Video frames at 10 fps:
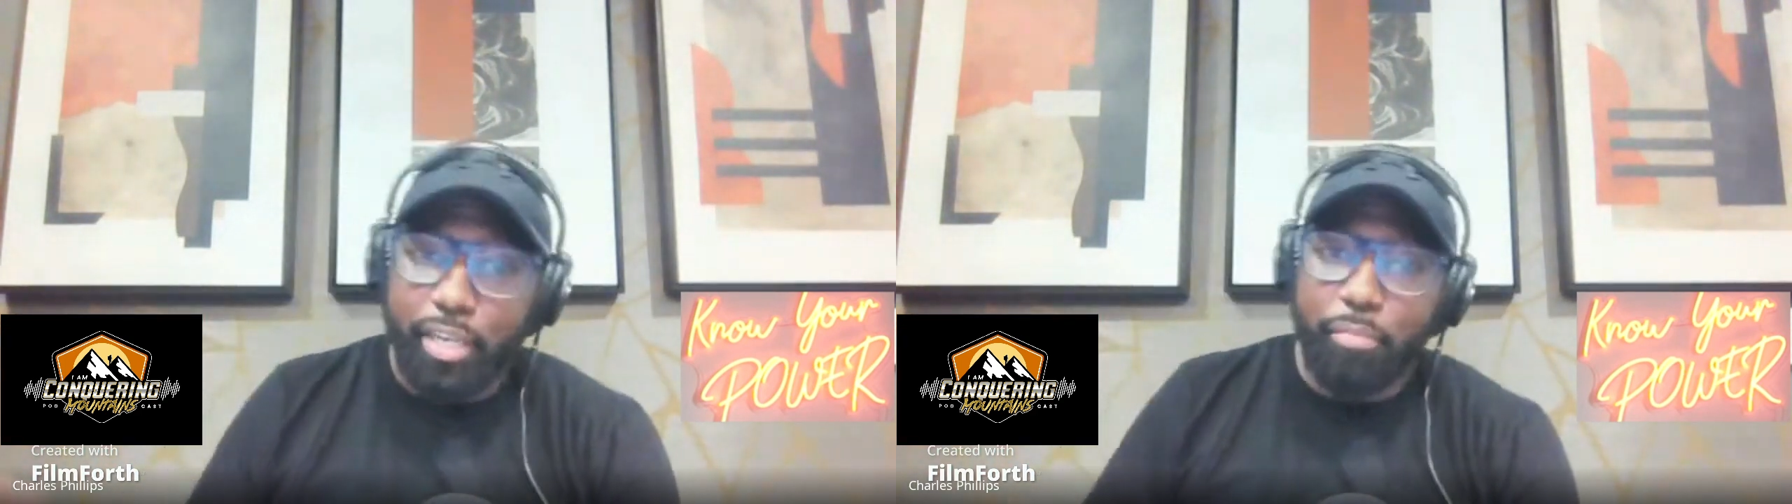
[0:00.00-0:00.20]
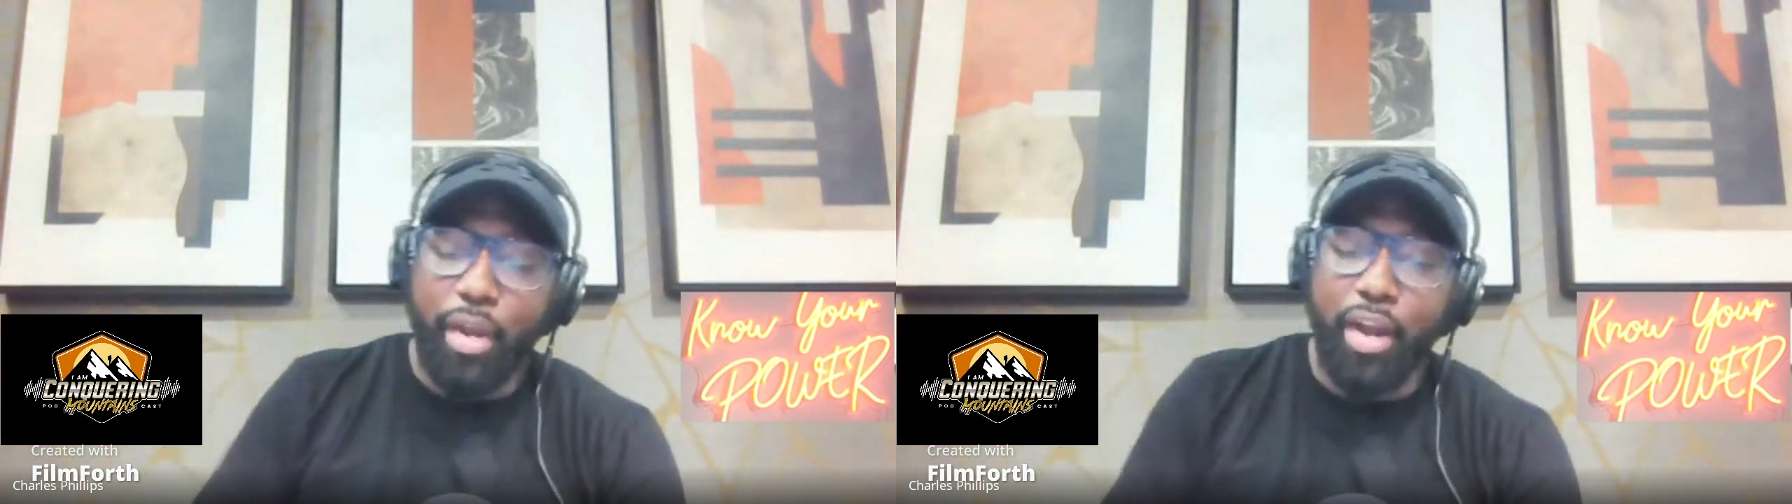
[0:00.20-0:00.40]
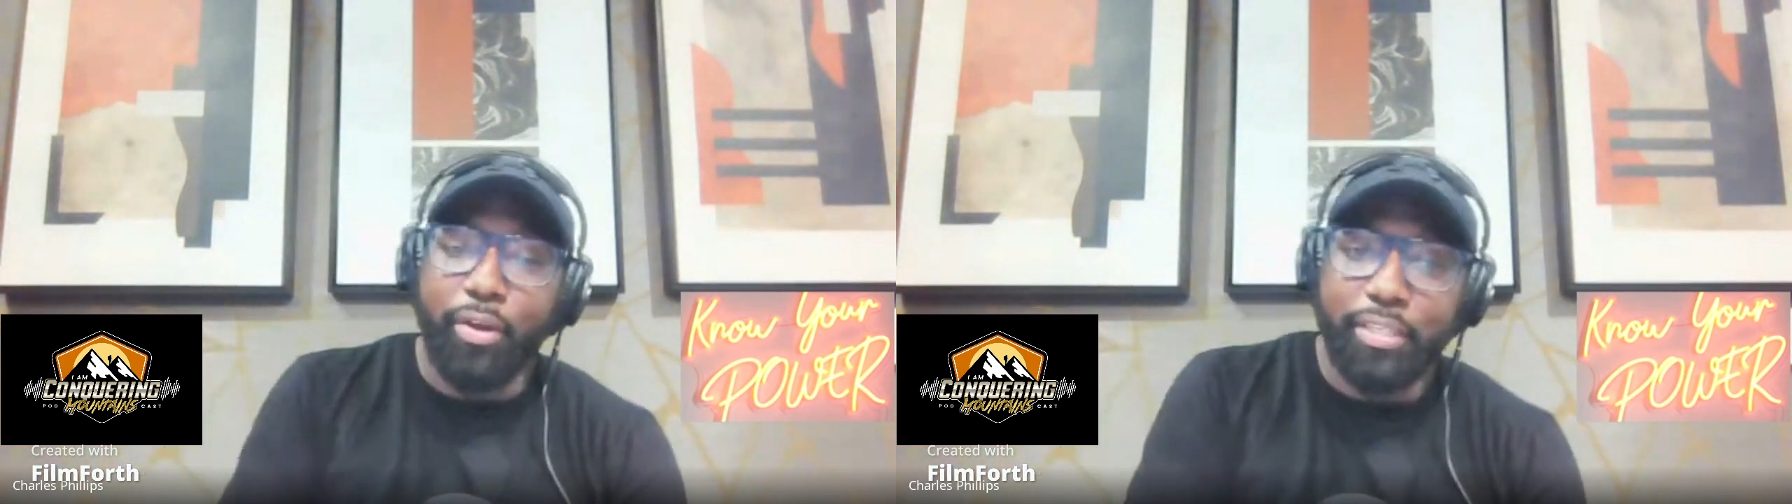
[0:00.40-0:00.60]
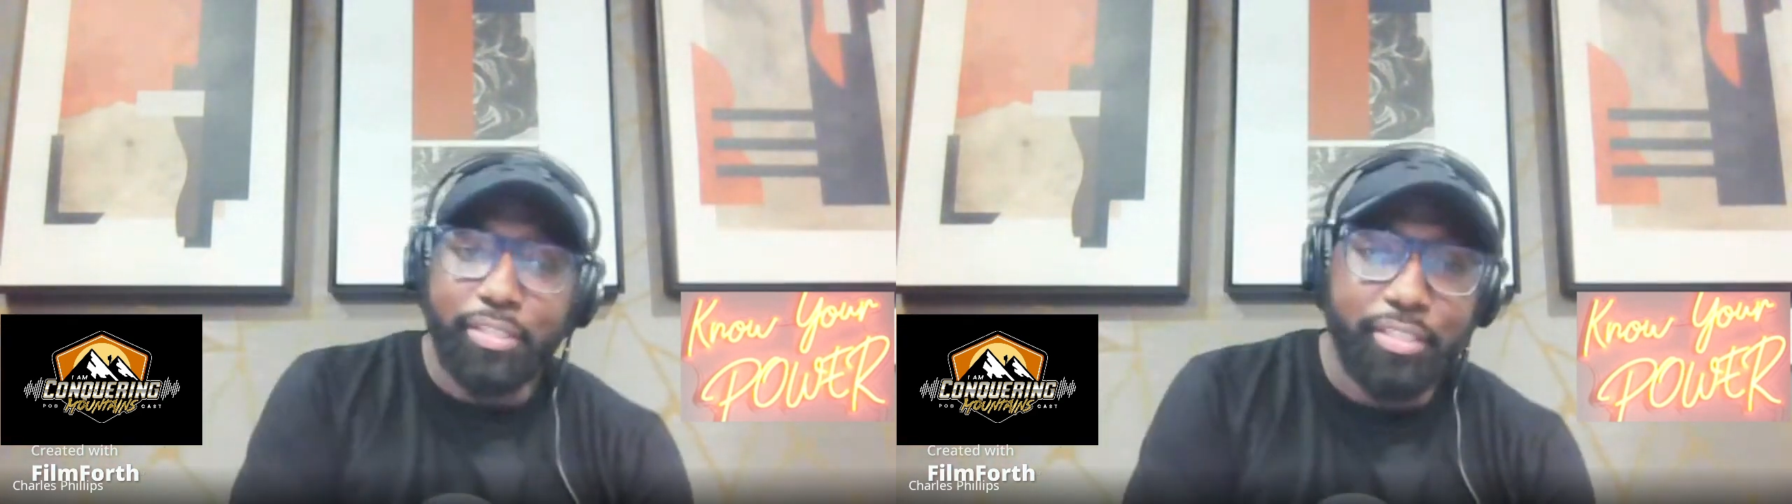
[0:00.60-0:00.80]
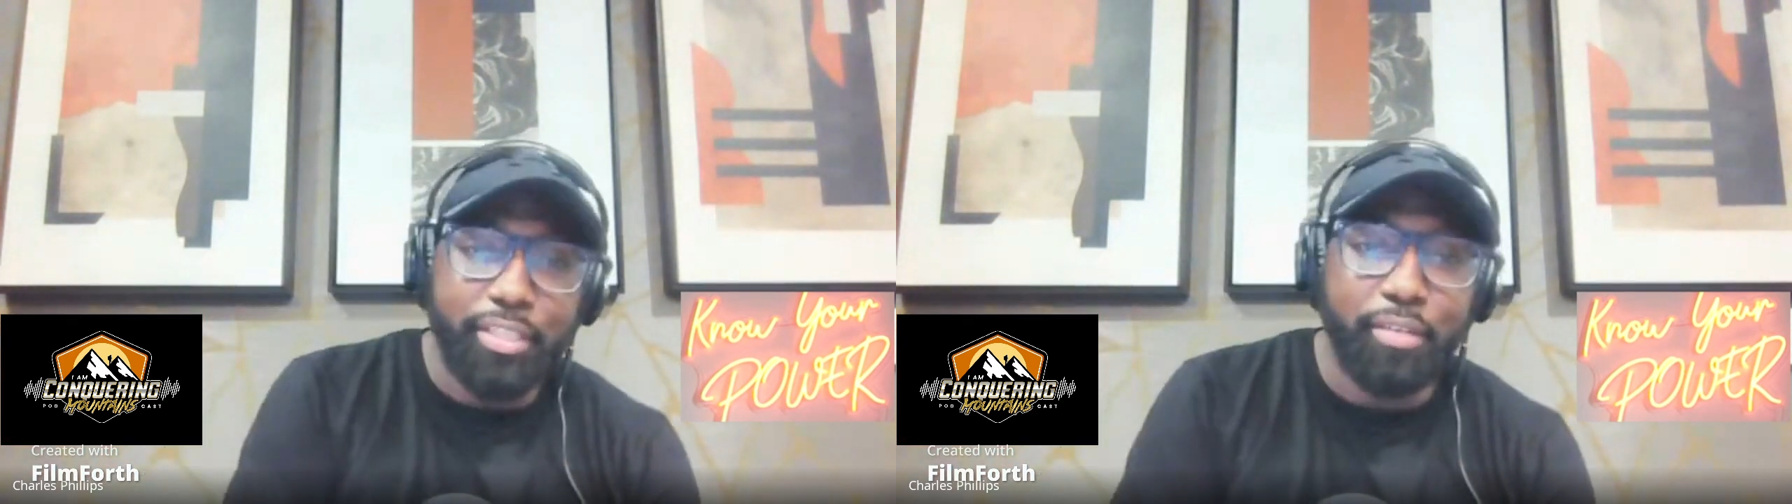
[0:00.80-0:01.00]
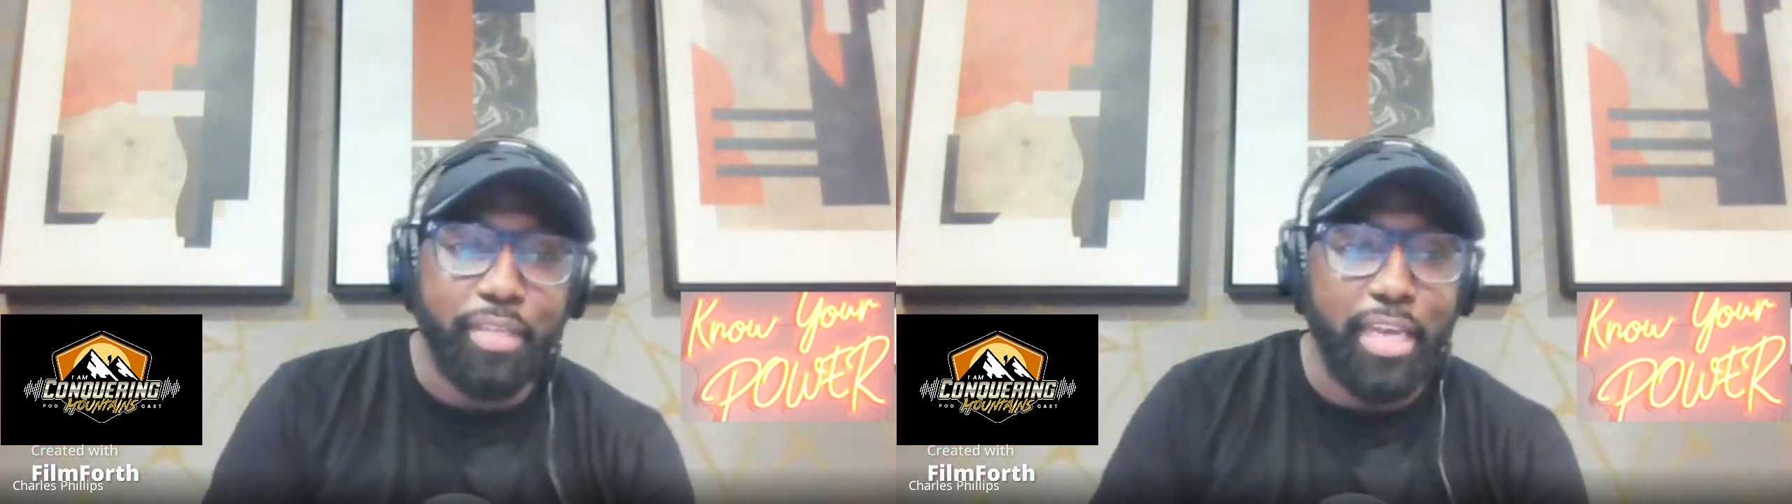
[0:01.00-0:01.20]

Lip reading: empowering yourself.